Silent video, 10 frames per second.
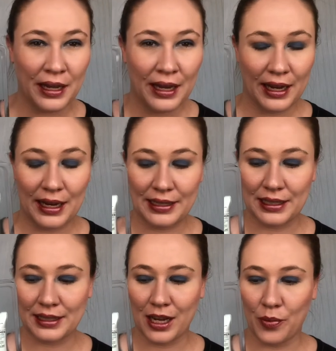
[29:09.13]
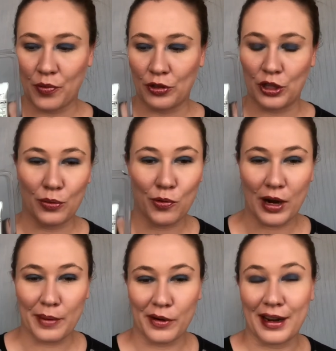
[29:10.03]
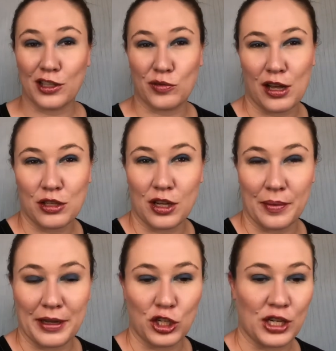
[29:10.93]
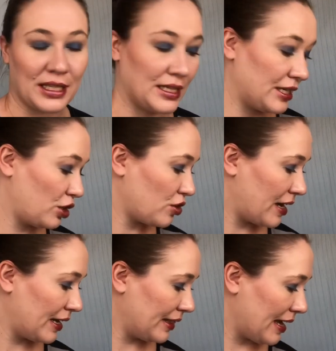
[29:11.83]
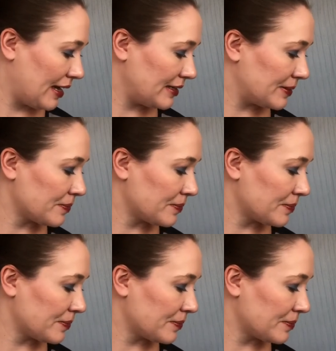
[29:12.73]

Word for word: and it does come with a primer as well, so I'm interested in trying that.